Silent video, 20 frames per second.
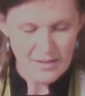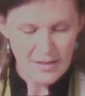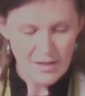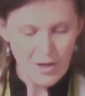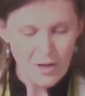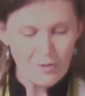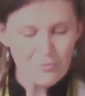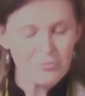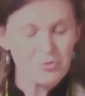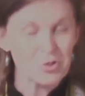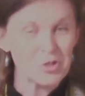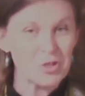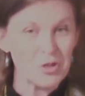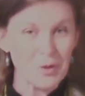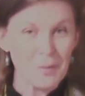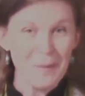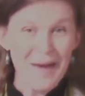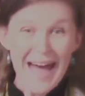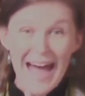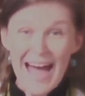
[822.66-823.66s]
For
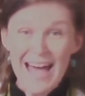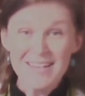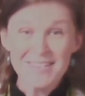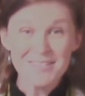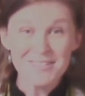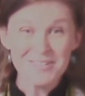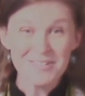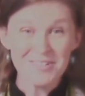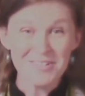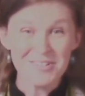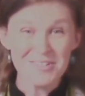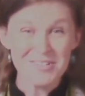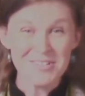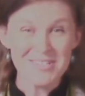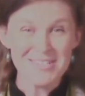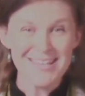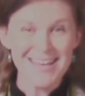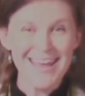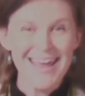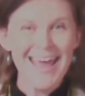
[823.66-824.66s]
your
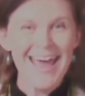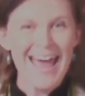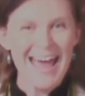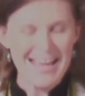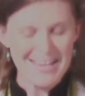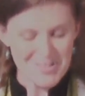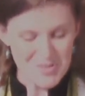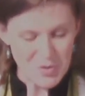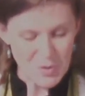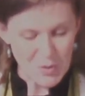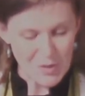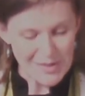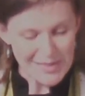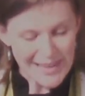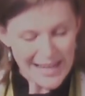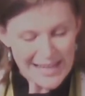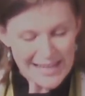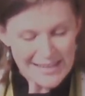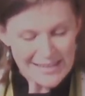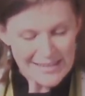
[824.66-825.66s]
pastors and your
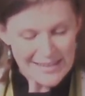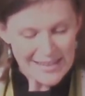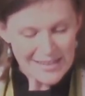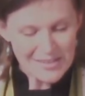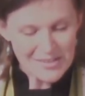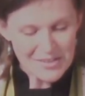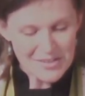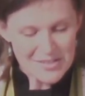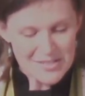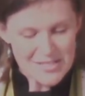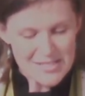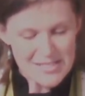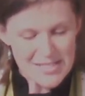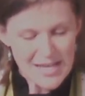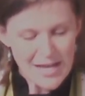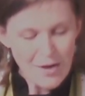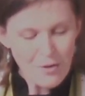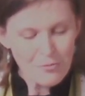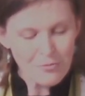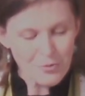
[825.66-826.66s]
lay leaders,
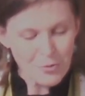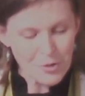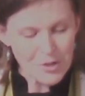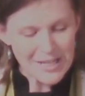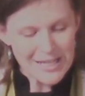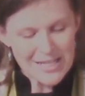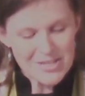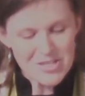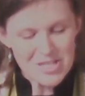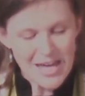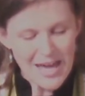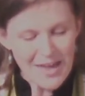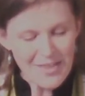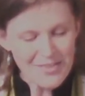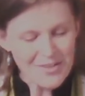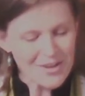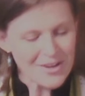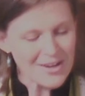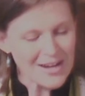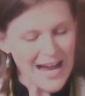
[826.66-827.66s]
for each
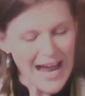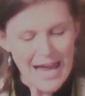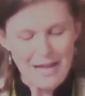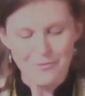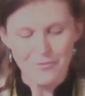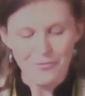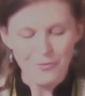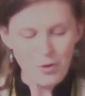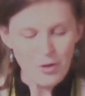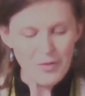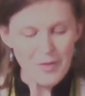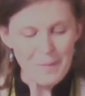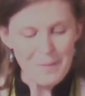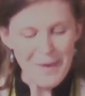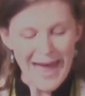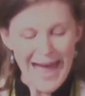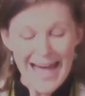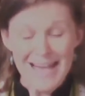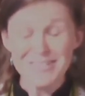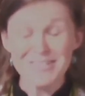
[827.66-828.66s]
other and for the
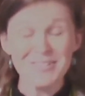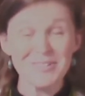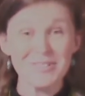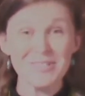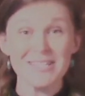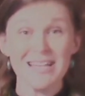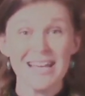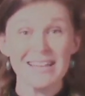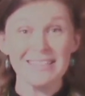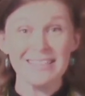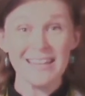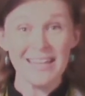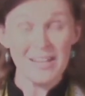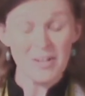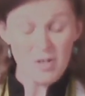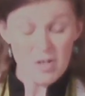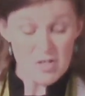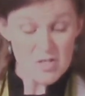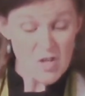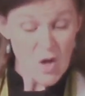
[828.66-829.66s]
pastors and
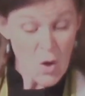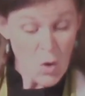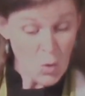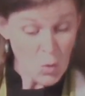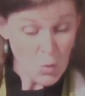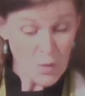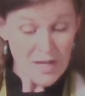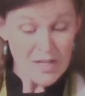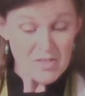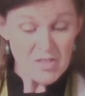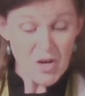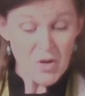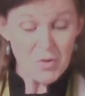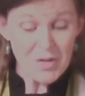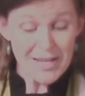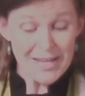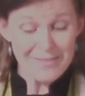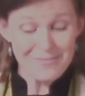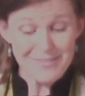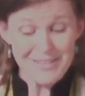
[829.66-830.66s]
leaders we don't
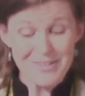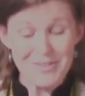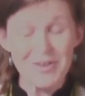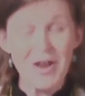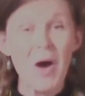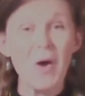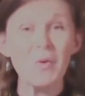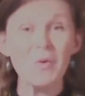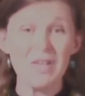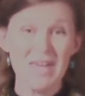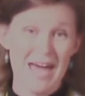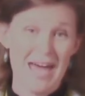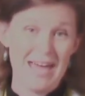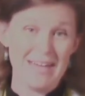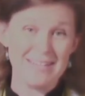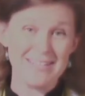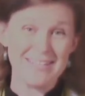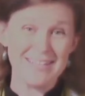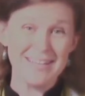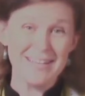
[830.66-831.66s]
even know
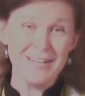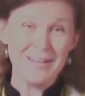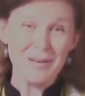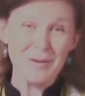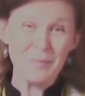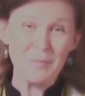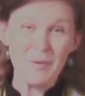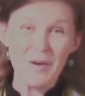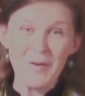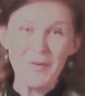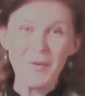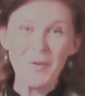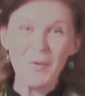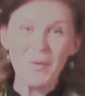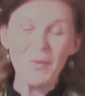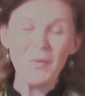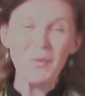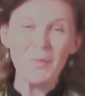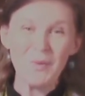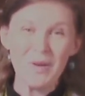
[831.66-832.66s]
yet, but
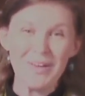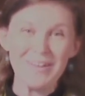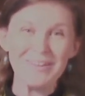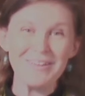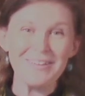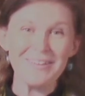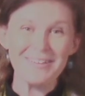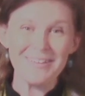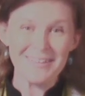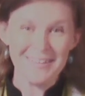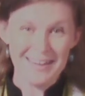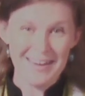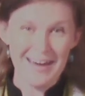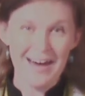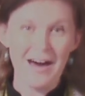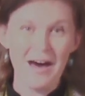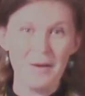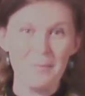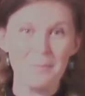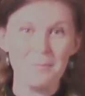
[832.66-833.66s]
who will
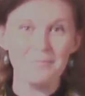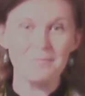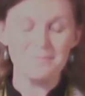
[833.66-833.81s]
come.